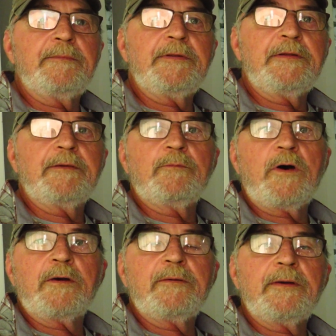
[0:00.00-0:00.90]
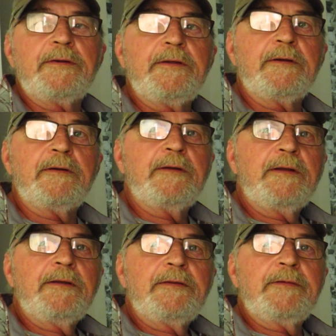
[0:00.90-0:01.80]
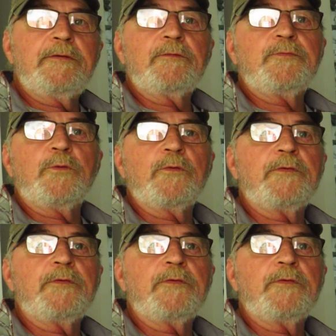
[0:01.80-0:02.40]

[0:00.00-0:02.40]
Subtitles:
I mean, they walk around here. They've got 4 or